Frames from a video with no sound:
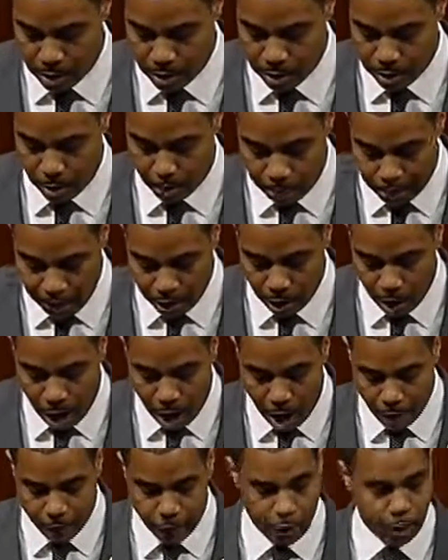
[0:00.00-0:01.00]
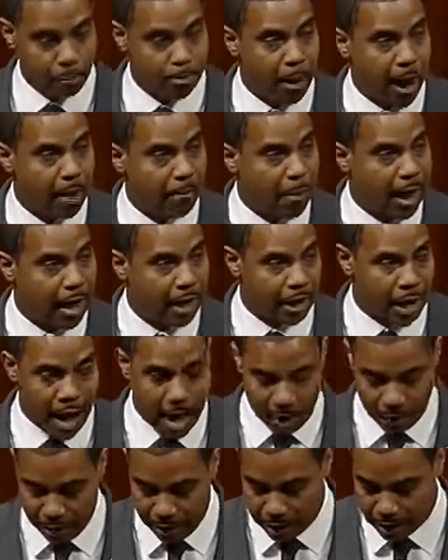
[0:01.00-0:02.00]
The bill offered by my
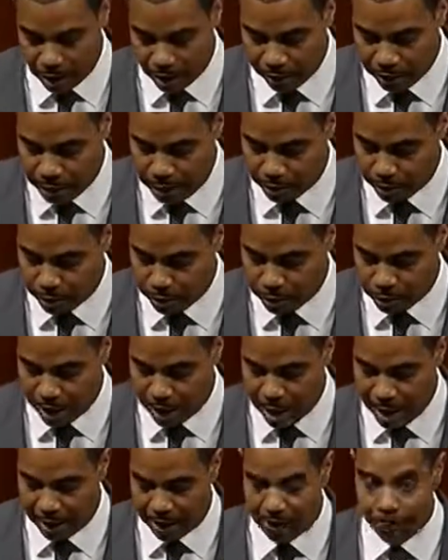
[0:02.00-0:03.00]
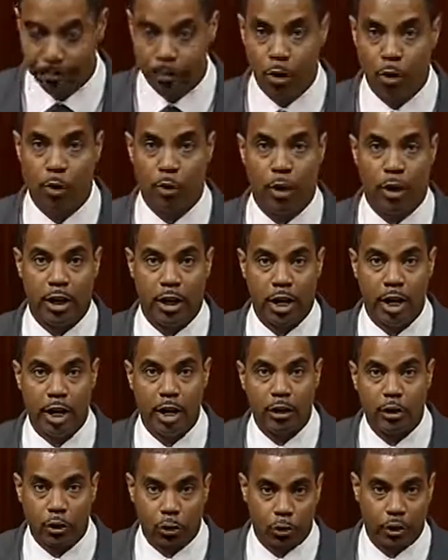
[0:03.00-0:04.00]
colleagues on the other side would
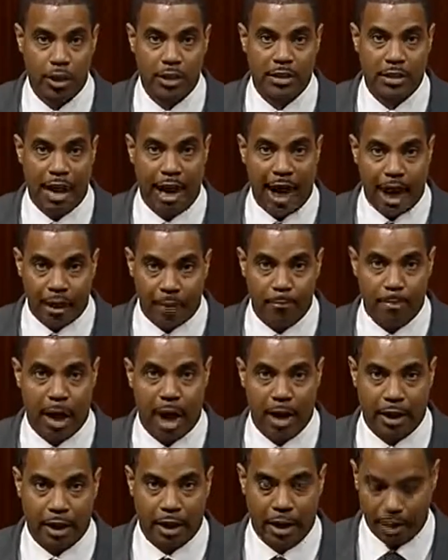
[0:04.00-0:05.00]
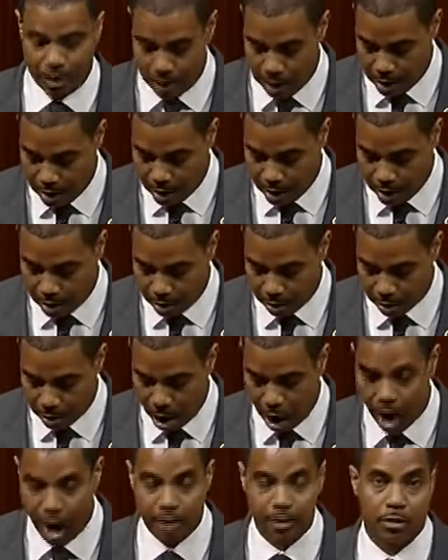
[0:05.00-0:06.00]
increase out of pocket
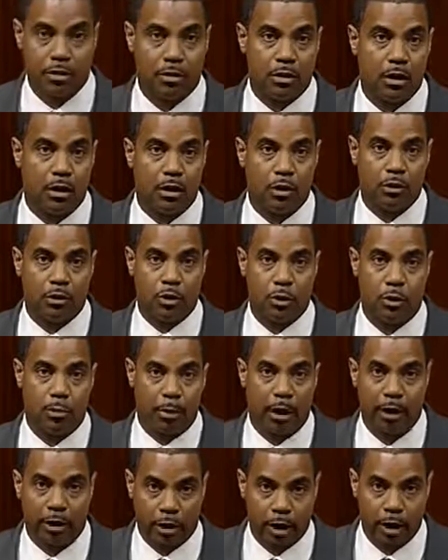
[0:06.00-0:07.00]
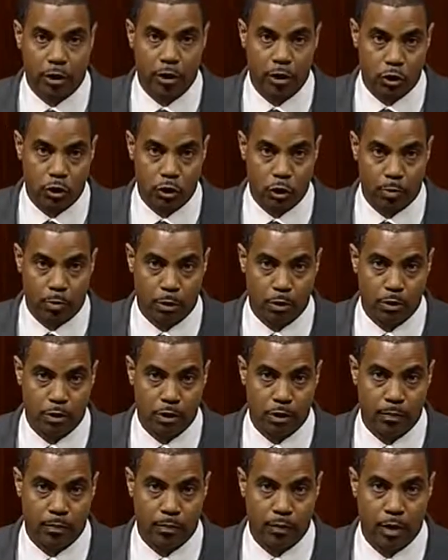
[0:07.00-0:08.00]
cost to American consumers.
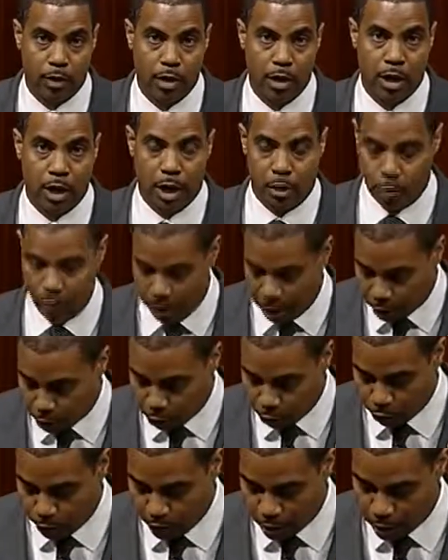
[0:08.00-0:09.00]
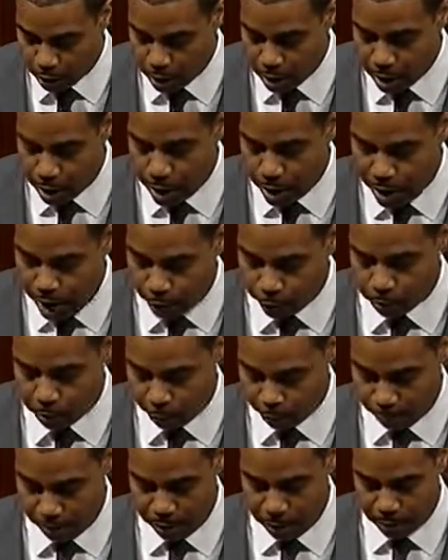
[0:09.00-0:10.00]
It would increase health
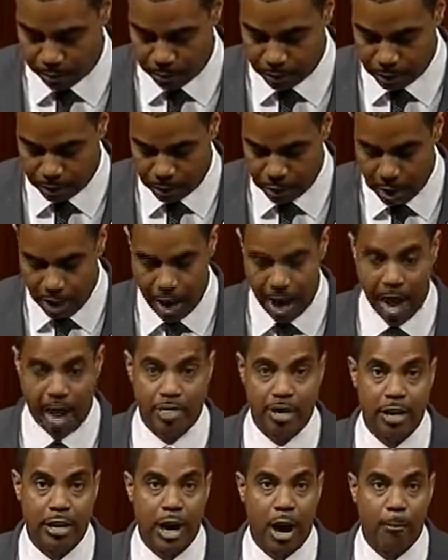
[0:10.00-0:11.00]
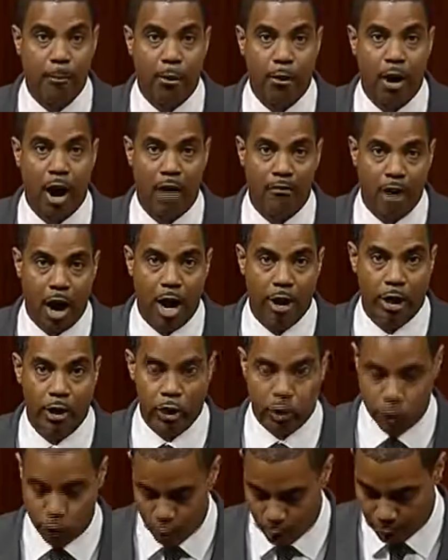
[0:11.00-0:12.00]
premiums and the number of
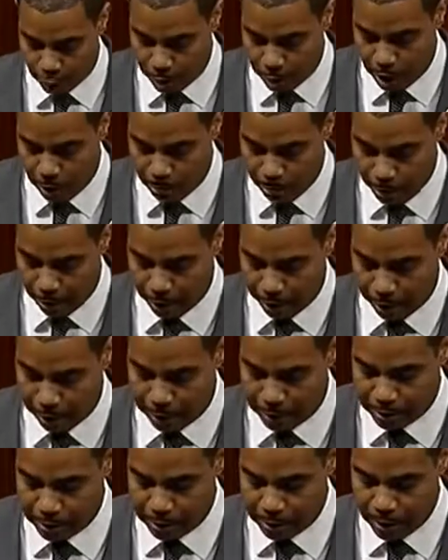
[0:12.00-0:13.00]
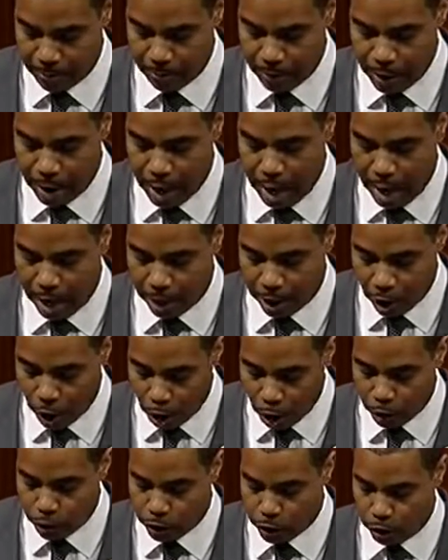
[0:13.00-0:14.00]
uninsured Americans, and it
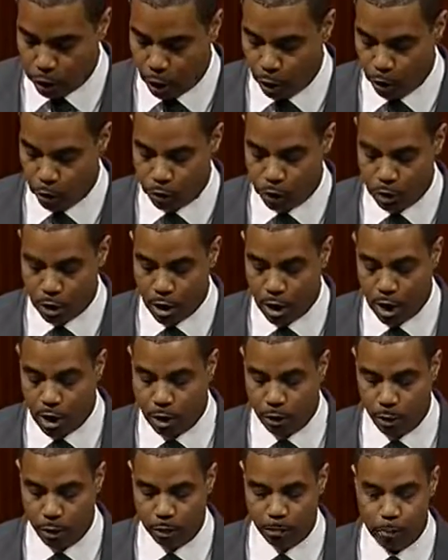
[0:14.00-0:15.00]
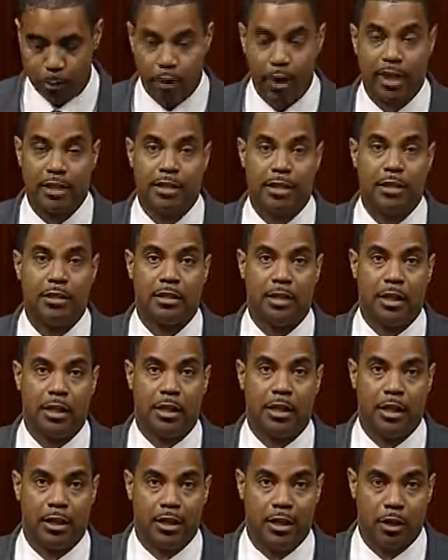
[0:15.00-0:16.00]
hurts those with pre existing
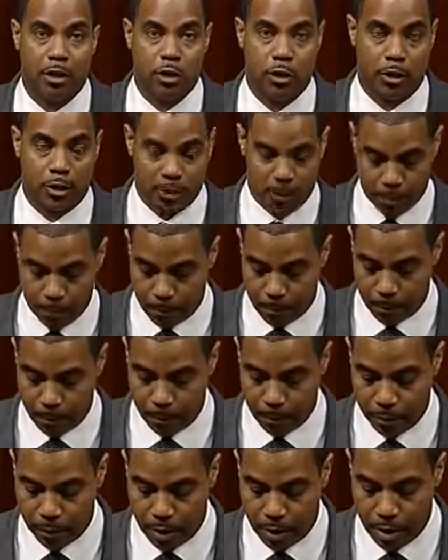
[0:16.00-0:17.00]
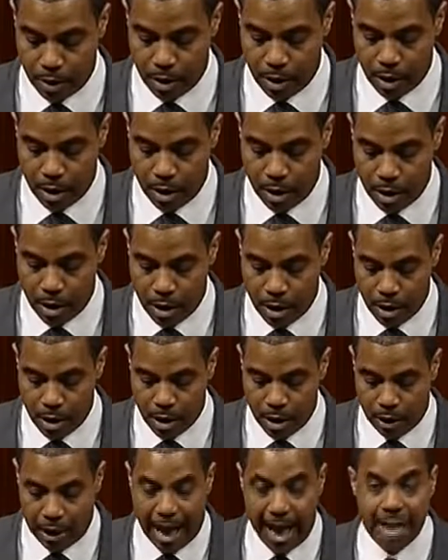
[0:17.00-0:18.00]
conditions.
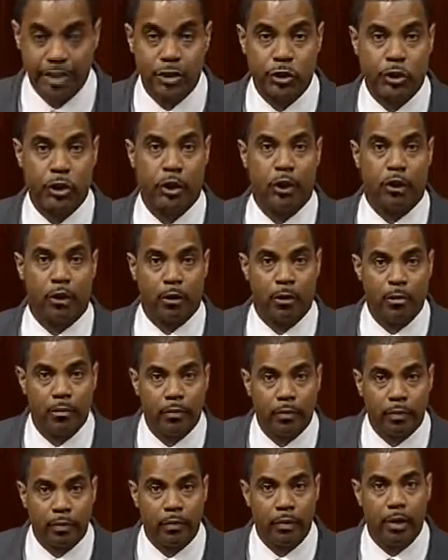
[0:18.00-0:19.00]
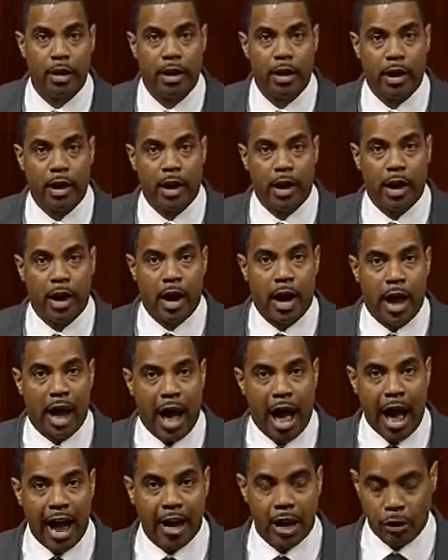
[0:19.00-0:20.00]
Last year,
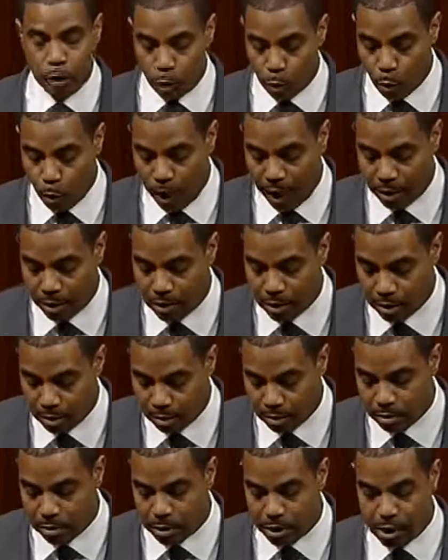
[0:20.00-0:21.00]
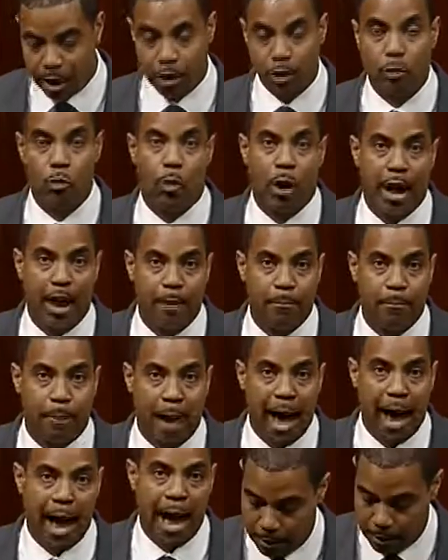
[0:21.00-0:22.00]
I underwent six way
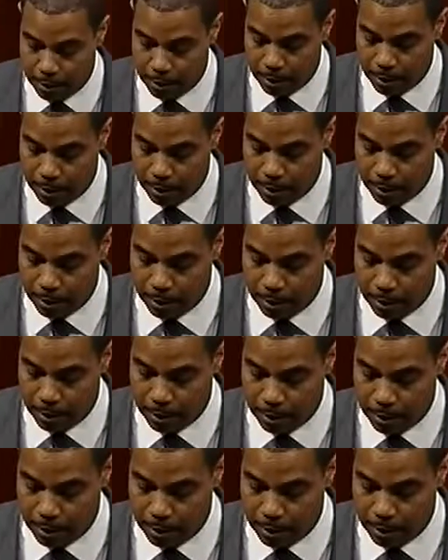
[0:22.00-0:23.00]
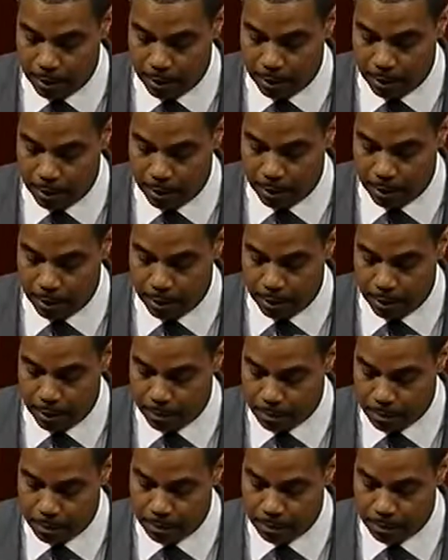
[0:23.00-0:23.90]
bypass open heart surgery.